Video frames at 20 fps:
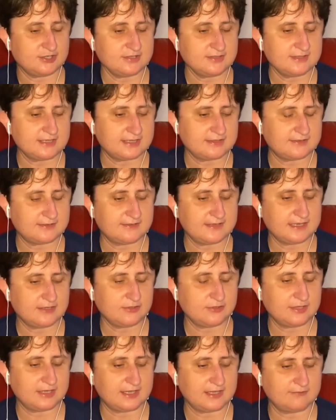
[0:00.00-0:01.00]
that then
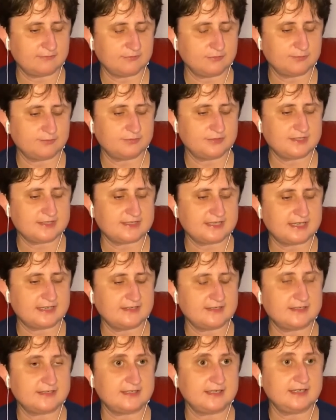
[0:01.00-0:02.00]
you have to
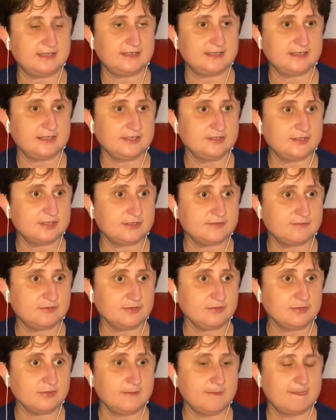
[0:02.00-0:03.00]
present in an
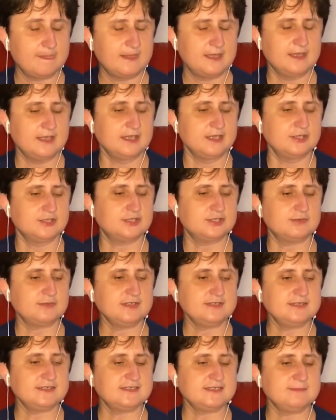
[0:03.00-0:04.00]
interview. So
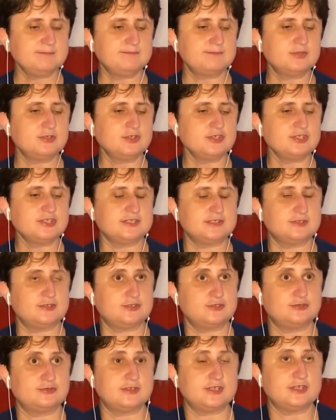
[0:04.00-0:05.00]
it is
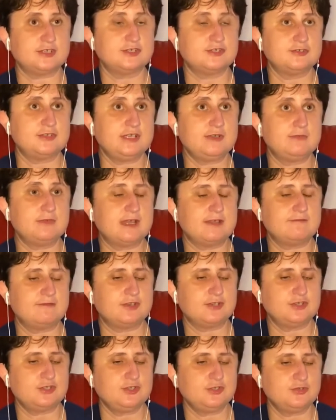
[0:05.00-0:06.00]
important to agree
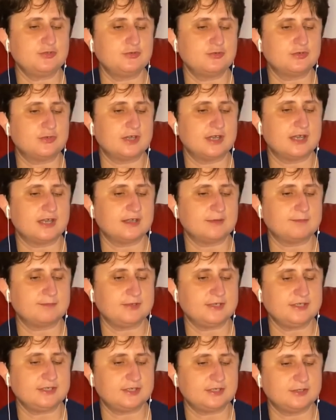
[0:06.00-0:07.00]
whether you are
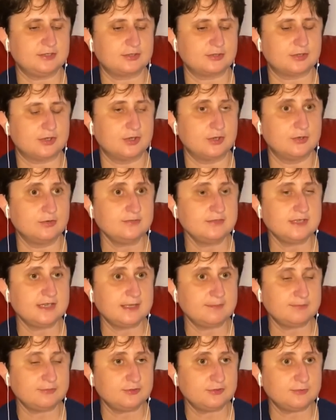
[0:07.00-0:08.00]
bringing your own
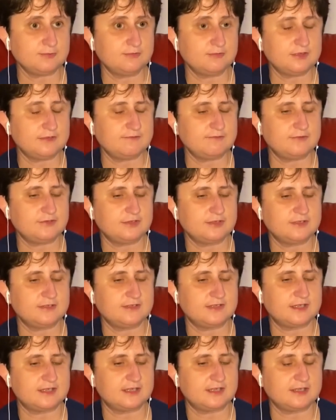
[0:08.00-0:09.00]
laptop with
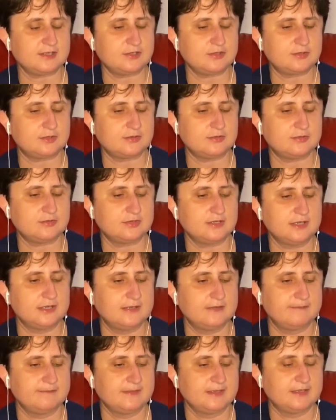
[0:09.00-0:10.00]
the, you know,
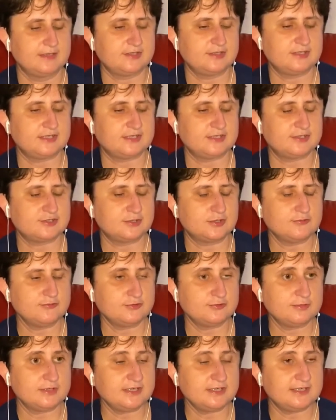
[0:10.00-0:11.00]
the
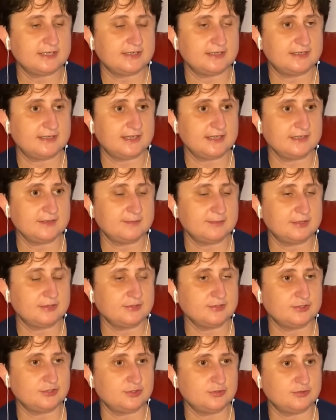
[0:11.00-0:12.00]
software that
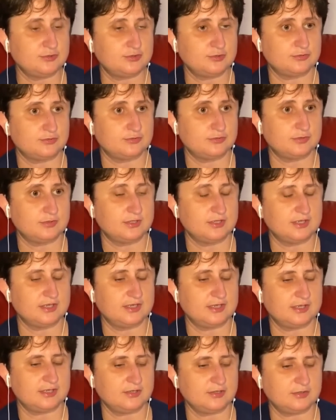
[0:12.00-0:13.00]
enables you to, uh,
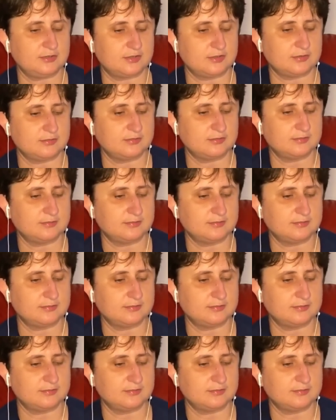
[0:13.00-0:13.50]
you know,